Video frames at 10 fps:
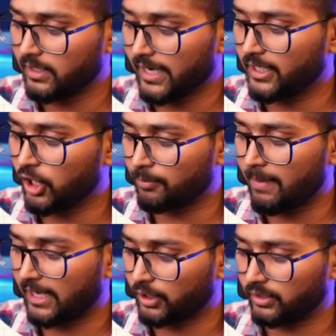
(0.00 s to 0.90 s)
Entire
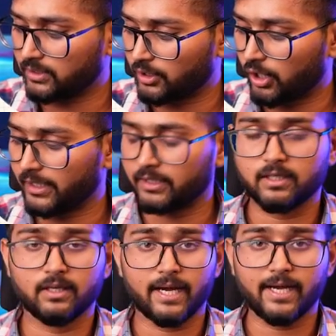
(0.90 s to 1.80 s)
background is recorded,
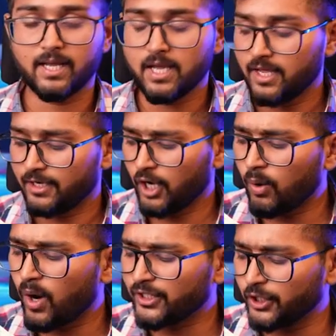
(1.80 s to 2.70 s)
right?
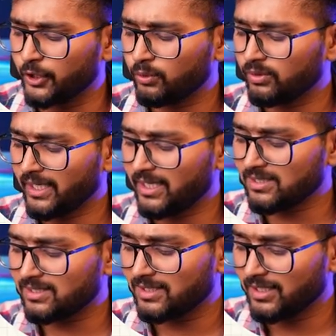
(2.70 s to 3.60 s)
Now what you do
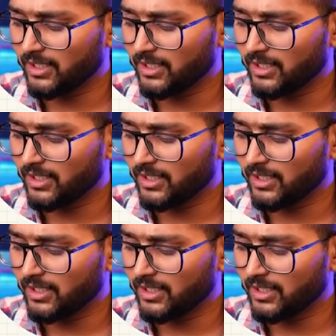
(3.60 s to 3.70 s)
is,